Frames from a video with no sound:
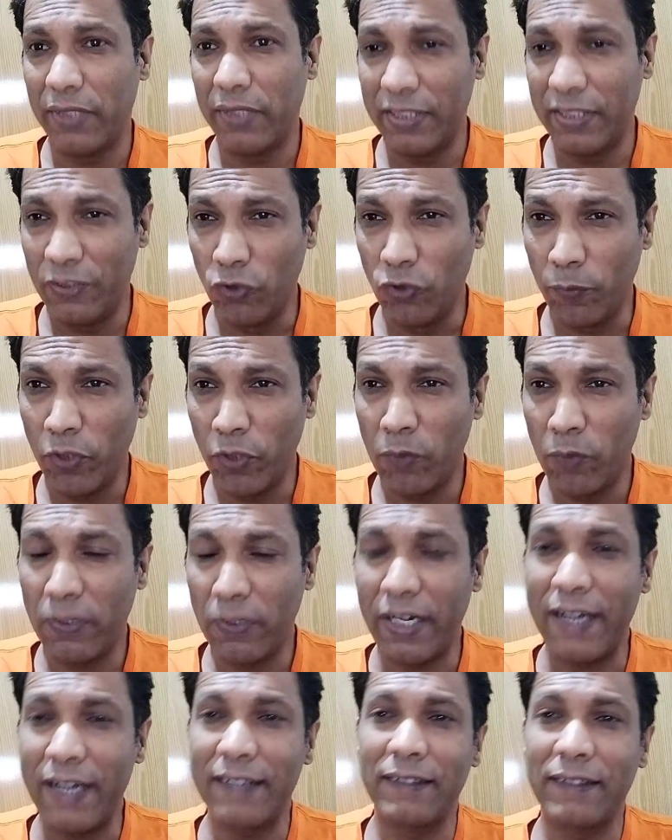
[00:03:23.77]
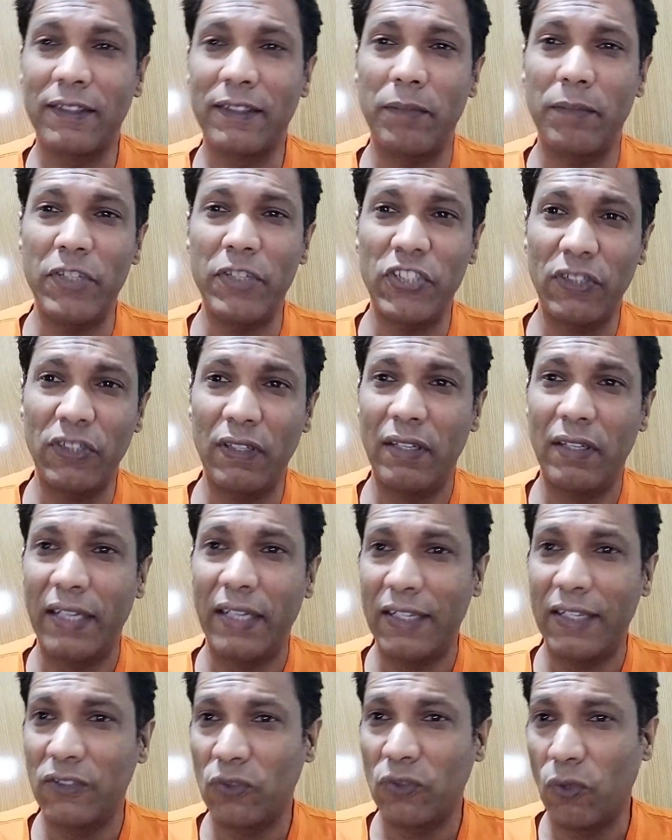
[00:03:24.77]
Ethiopian Human Rights Commission
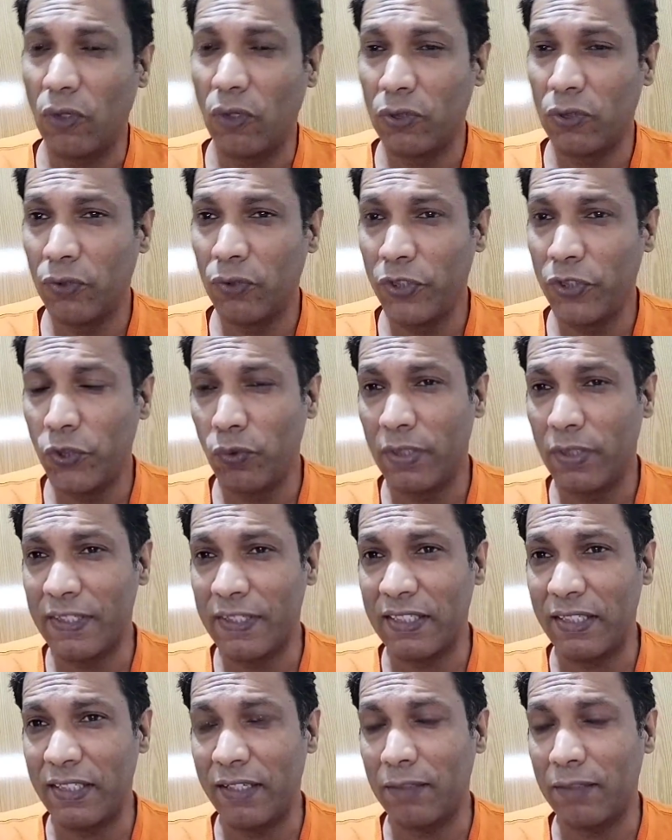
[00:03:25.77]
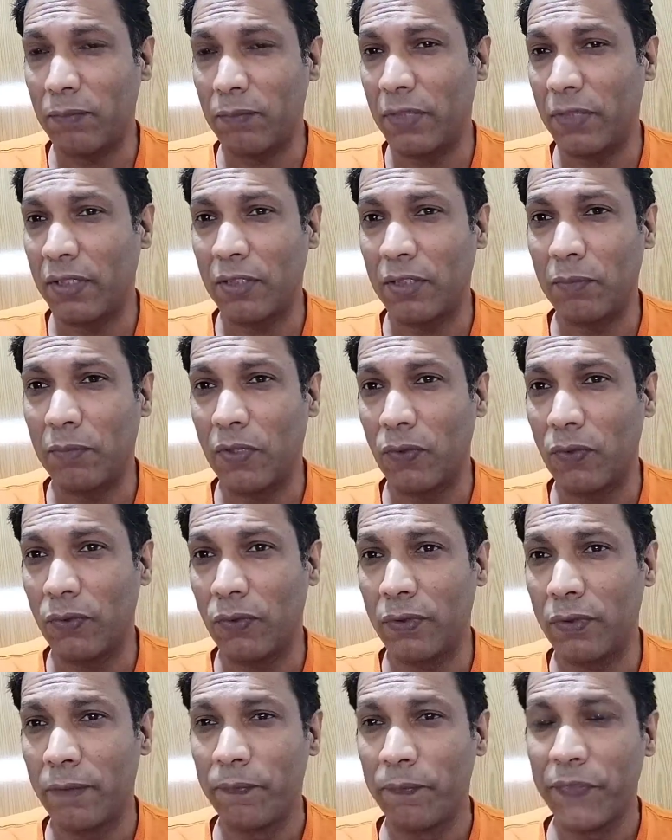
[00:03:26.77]
has also issued a statement
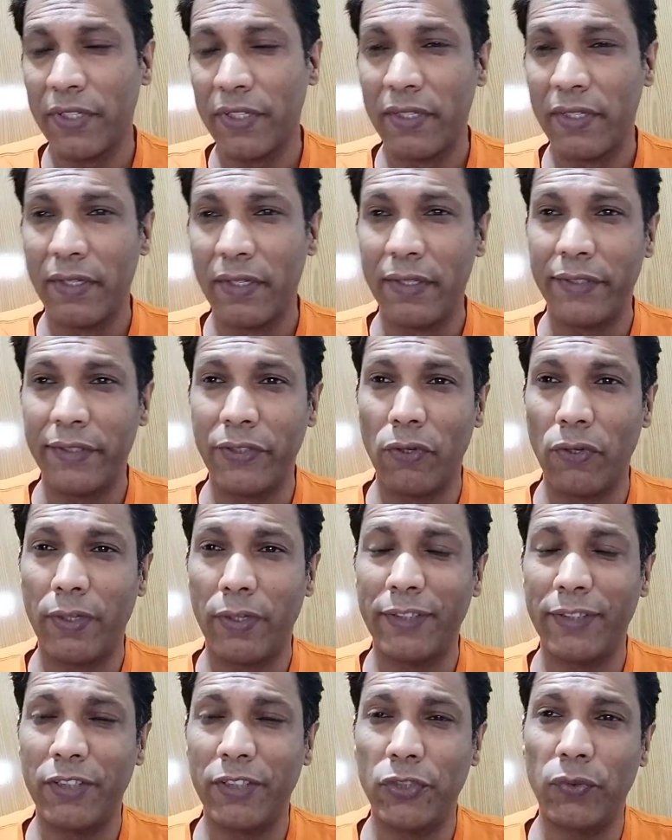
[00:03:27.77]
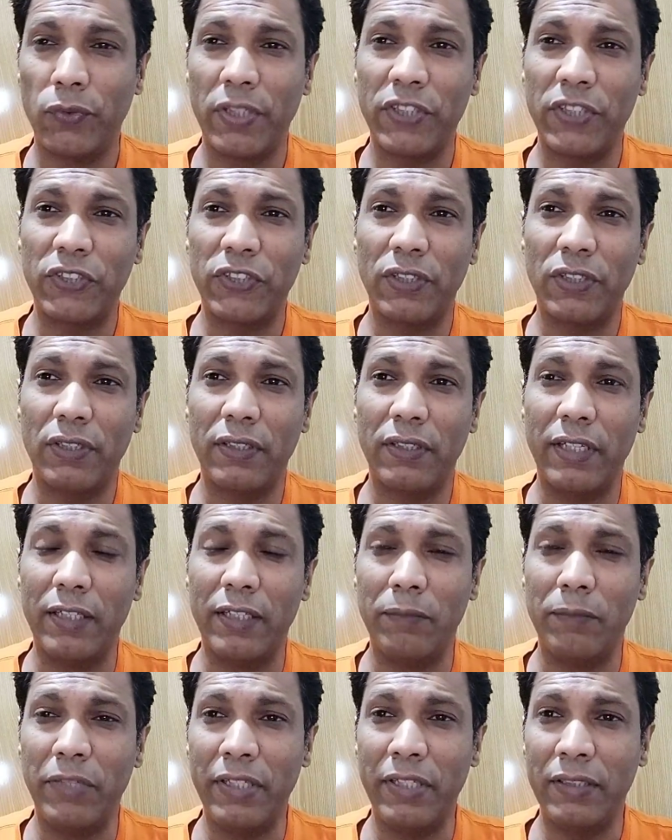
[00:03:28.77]
about security situation
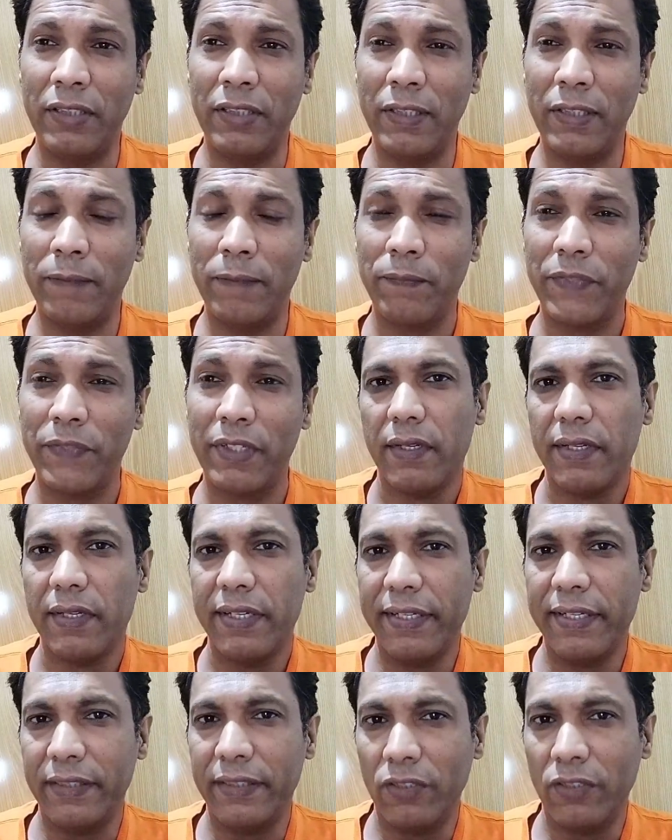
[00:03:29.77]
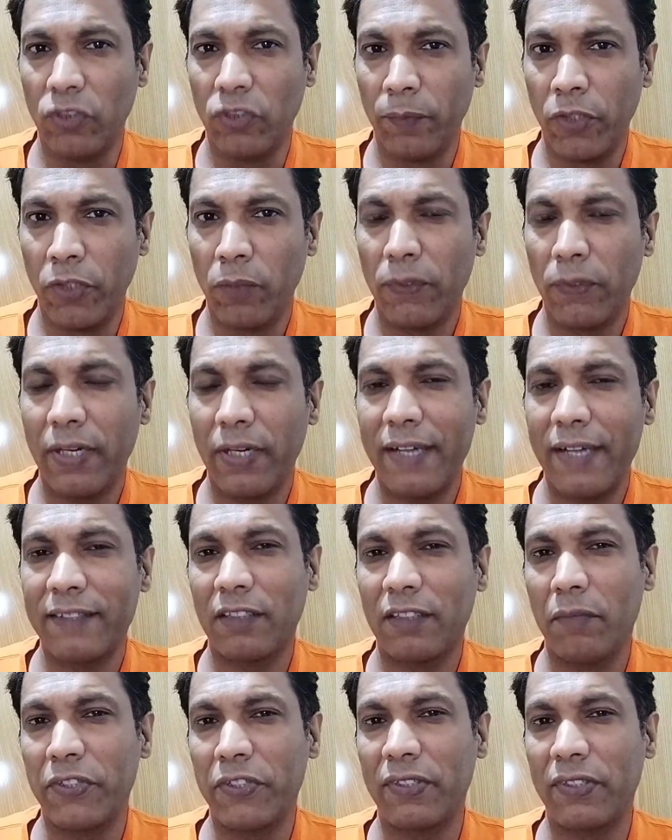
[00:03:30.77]
in BG. Ethiopian Human
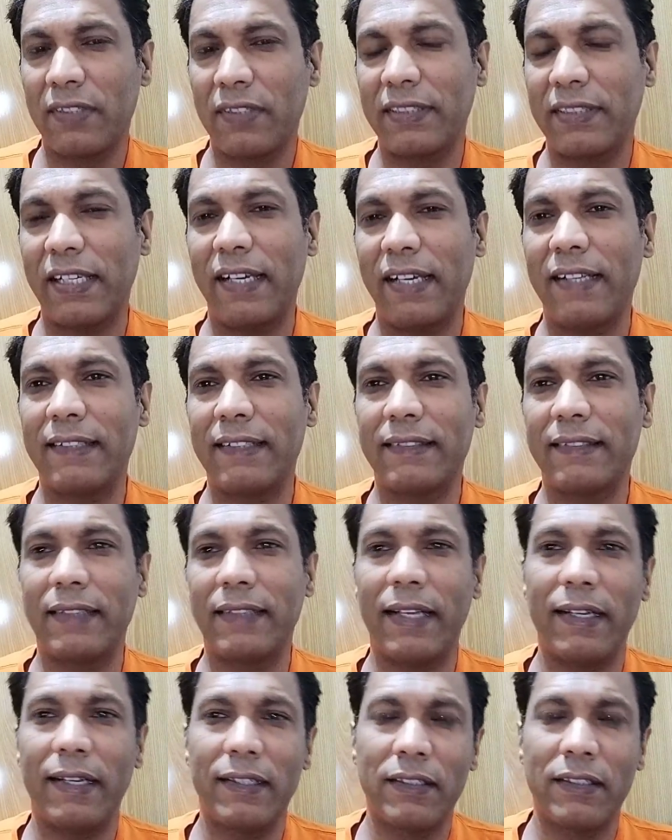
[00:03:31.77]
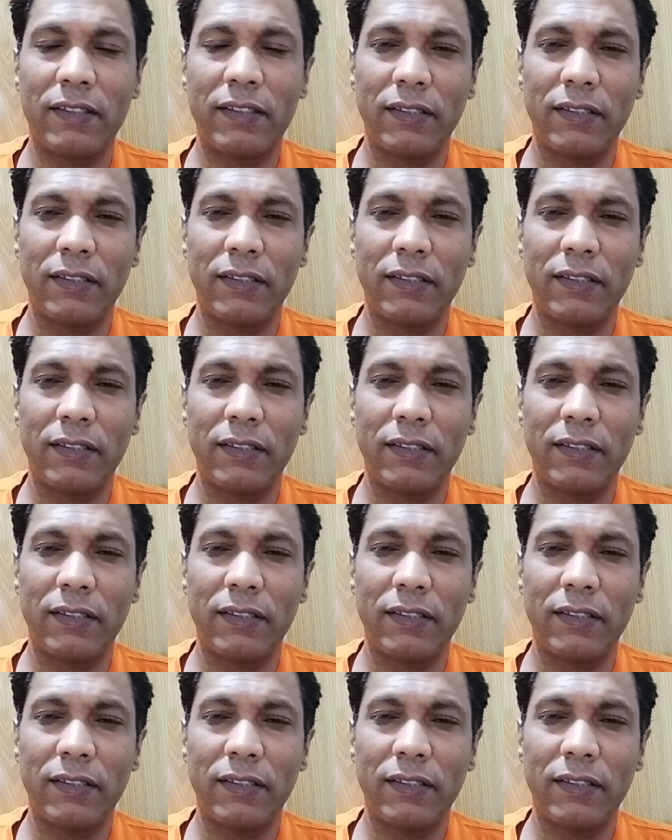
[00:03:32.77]
Rights Commission says that